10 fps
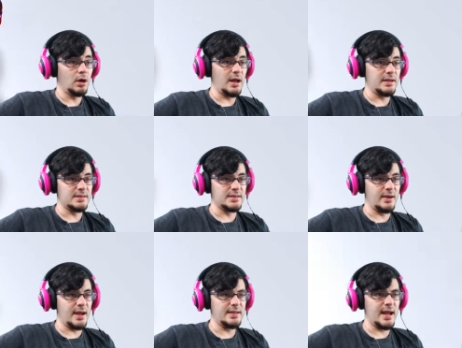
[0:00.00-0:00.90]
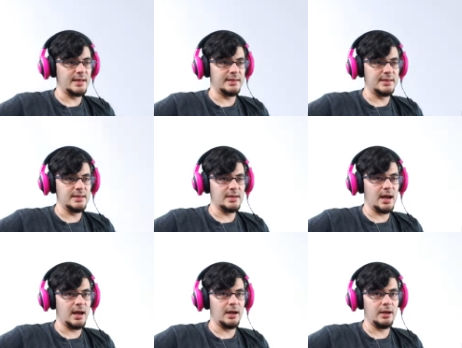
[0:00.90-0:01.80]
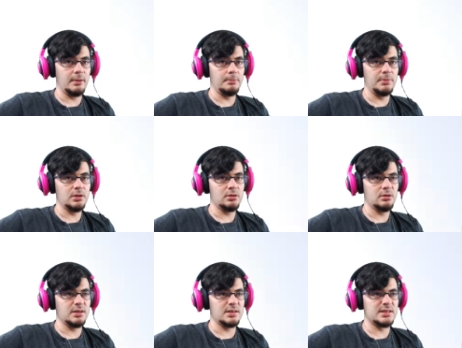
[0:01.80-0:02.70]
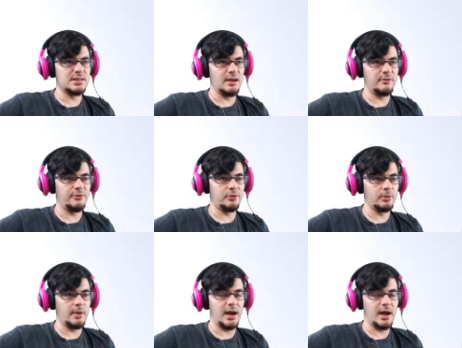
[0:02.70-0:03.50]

Alright, so I got the uh, mirror and stuff for